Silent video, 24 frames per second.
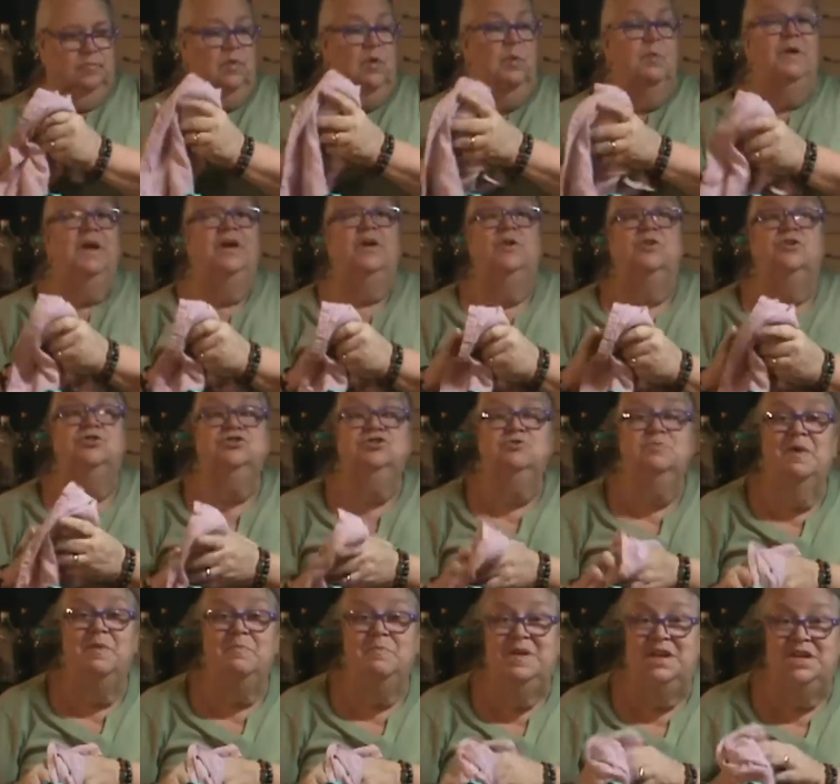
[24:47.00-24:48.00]
When I go to do
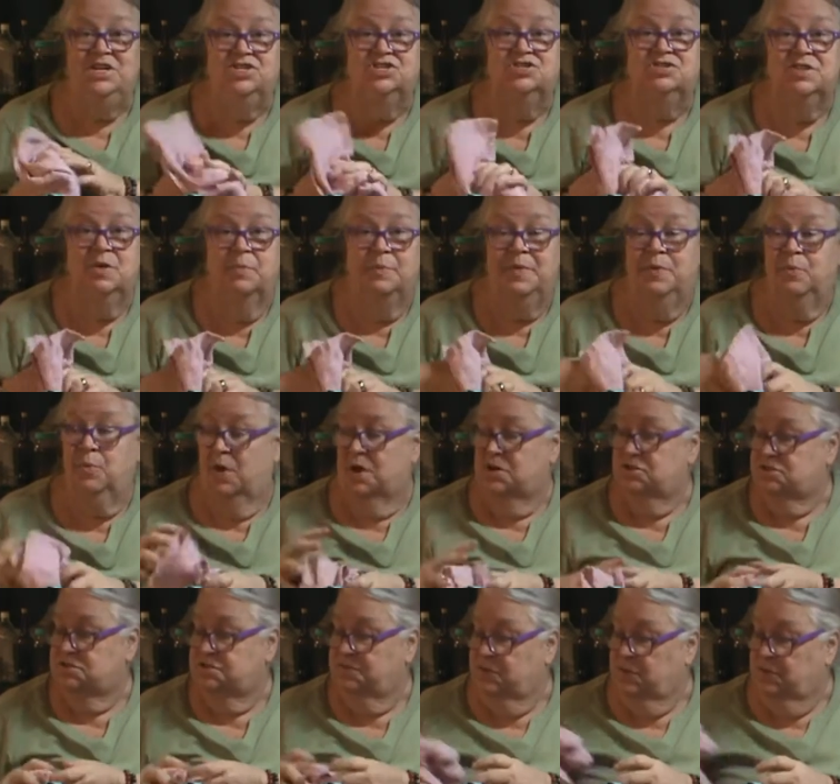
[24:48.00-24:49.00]
my peach, they'll be
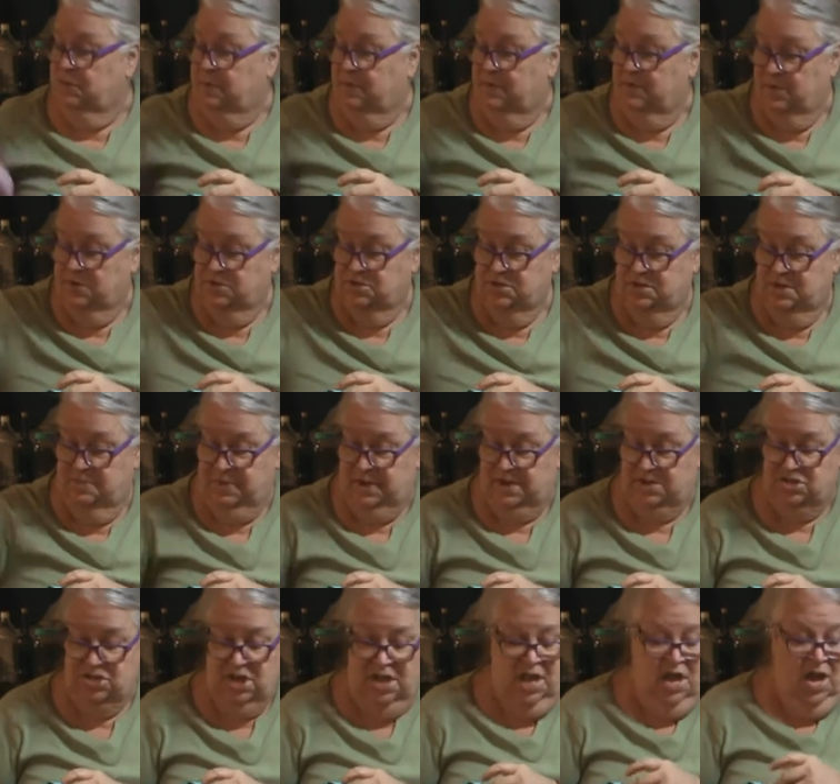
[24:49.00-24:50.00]
washed first before I do the peach.
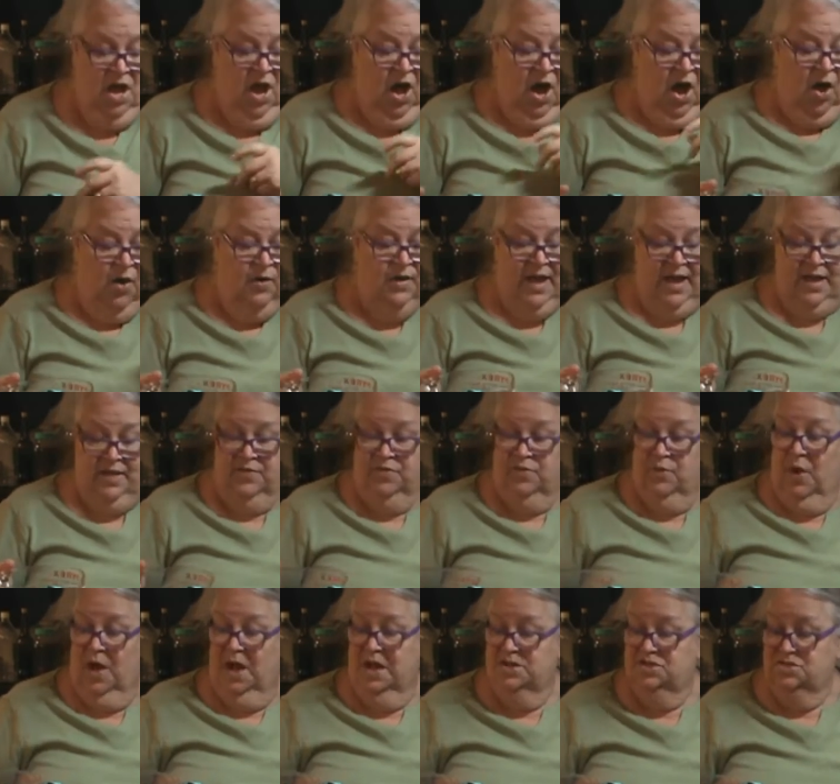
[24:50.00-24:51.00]
Okay, so
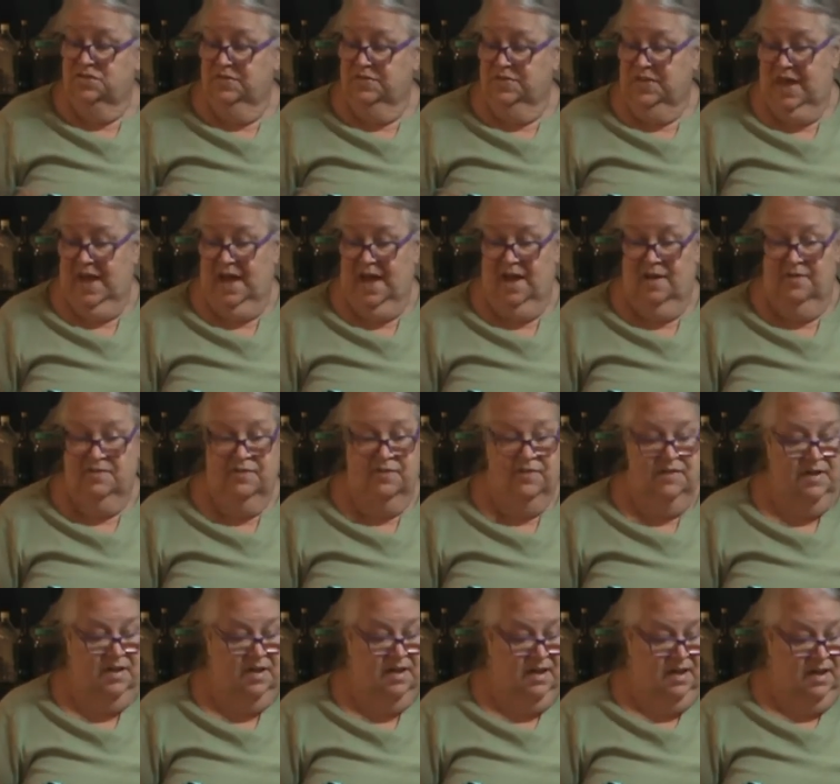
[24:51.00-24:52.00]
I'm
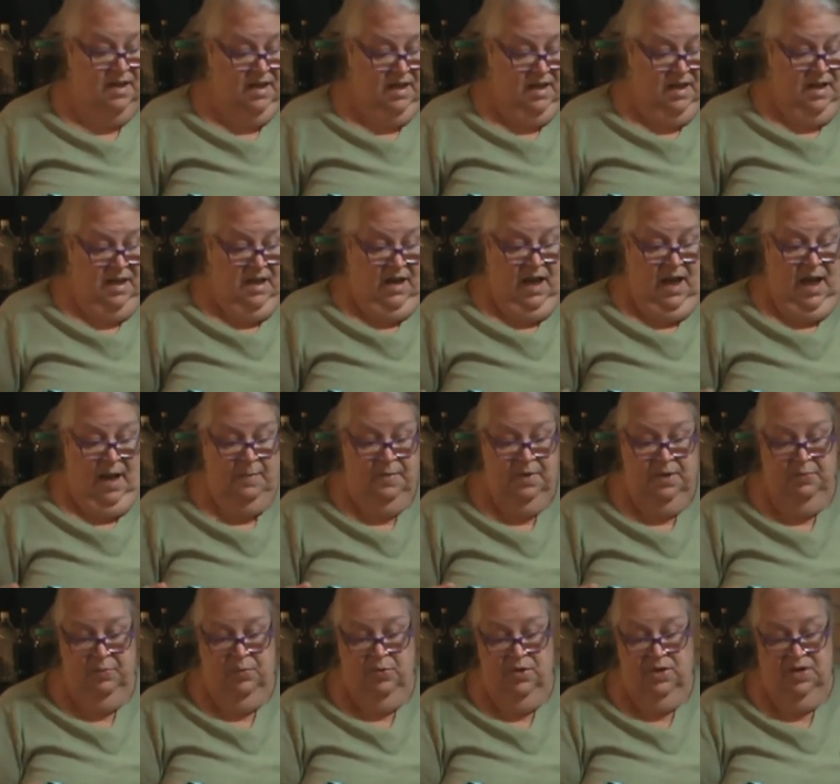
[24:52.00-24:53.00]
going to
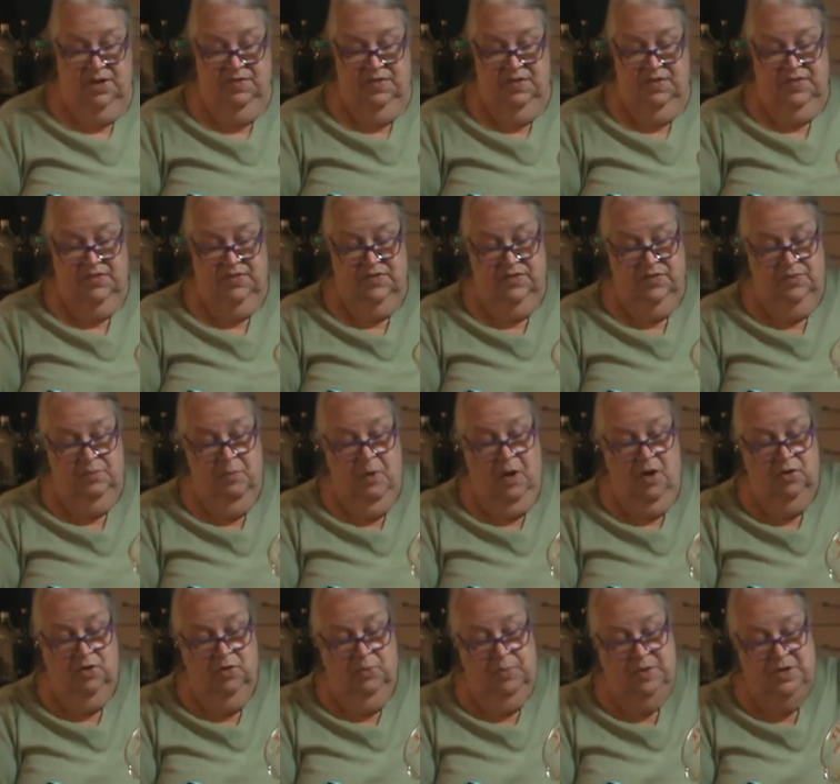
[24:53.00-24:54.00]
pour it in the
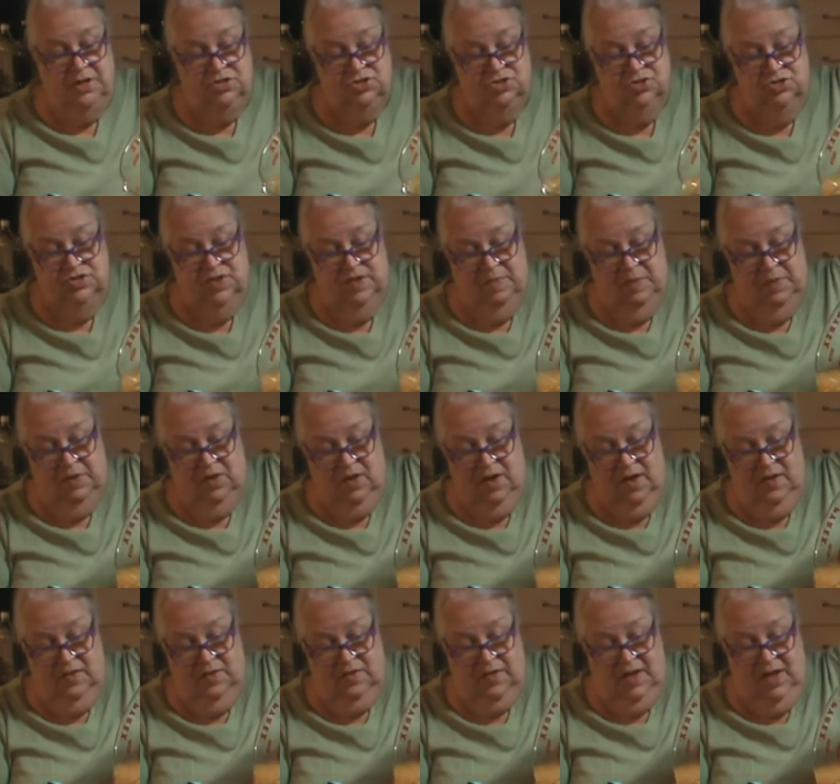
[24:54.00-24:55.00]
smaller pitcher just
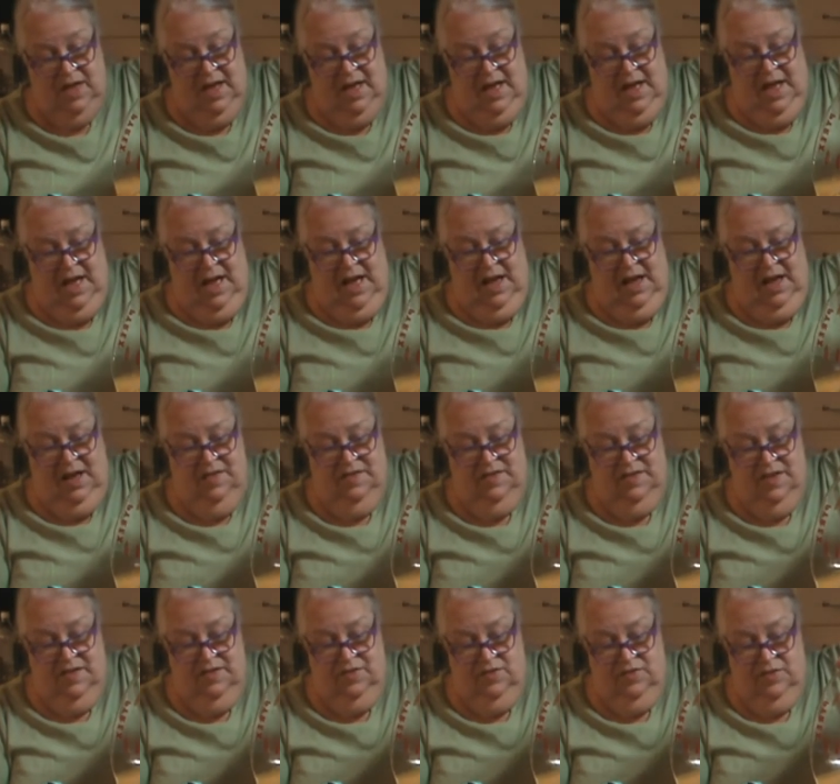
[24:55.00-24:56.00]
because it's
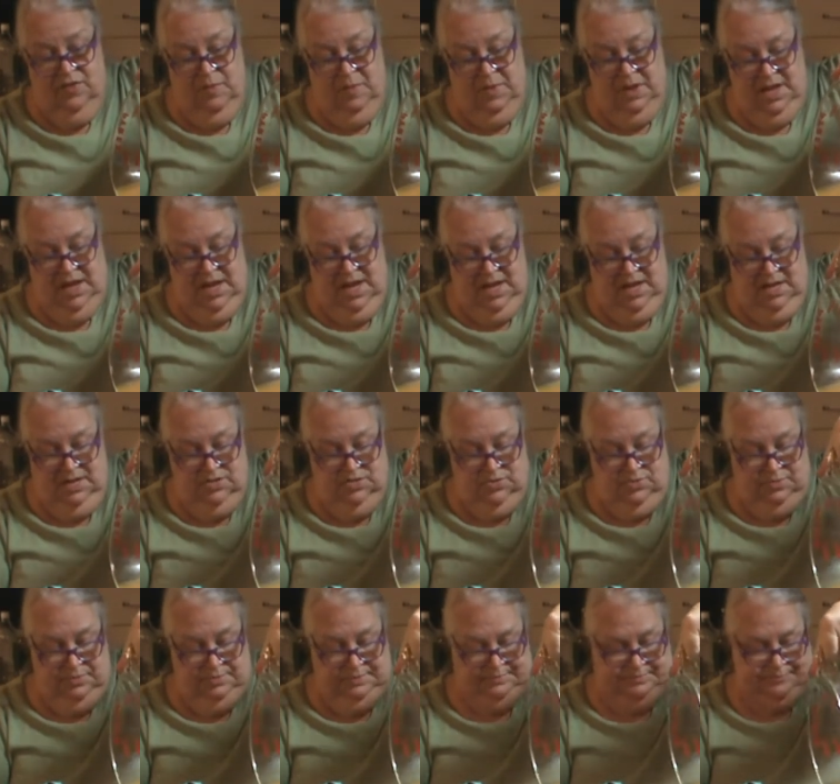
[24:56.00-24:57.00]
easier for me to
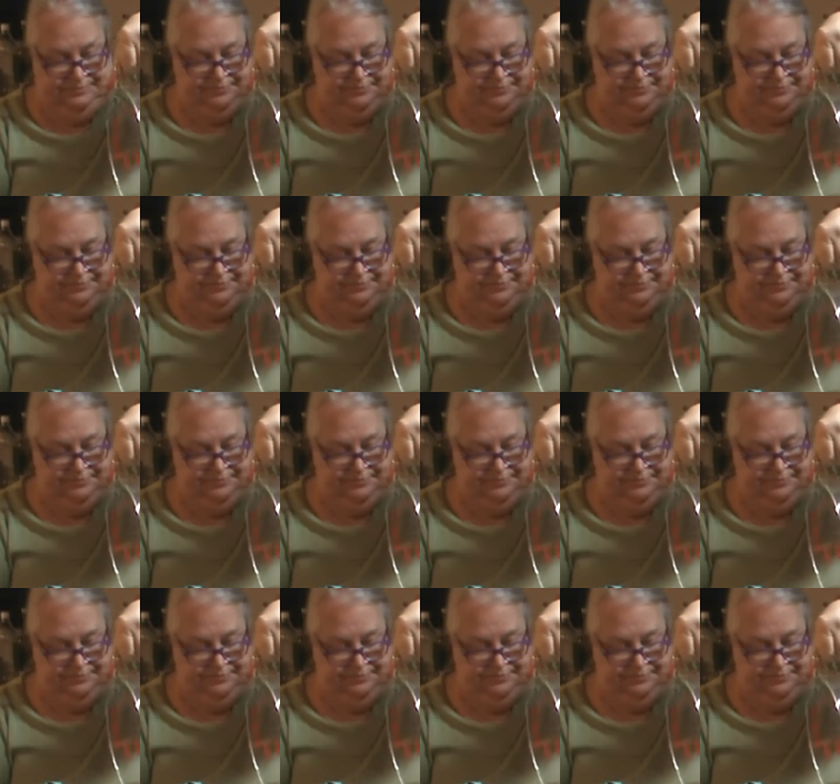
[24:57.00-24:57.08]
handle.